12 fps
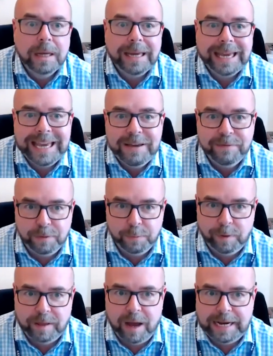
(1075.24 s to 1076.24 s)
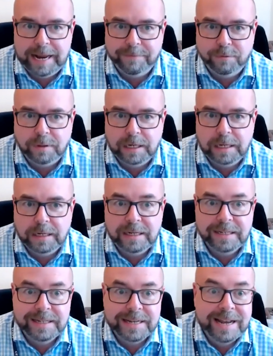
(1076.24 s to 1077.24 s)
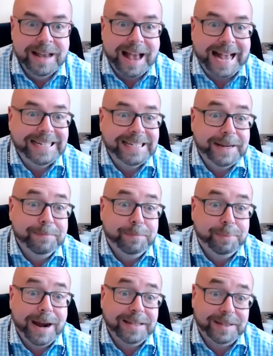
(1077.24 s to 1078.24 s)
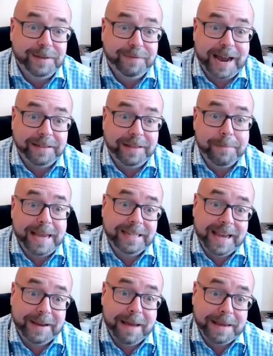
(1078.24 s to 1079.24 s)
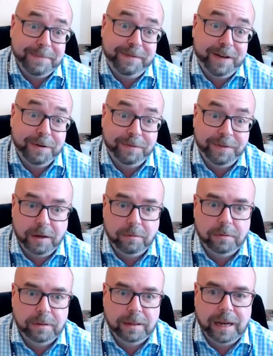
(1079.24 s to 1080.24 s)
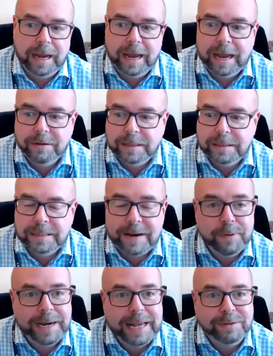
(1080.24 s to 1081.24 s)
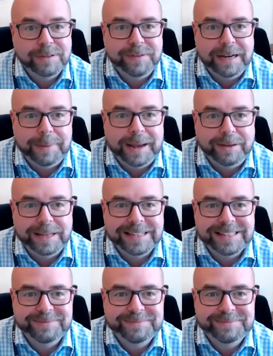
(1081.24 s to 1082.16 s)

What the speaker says: even with high-level learners, and embrace the fact they may make fun of you. How does everyone else feel about this?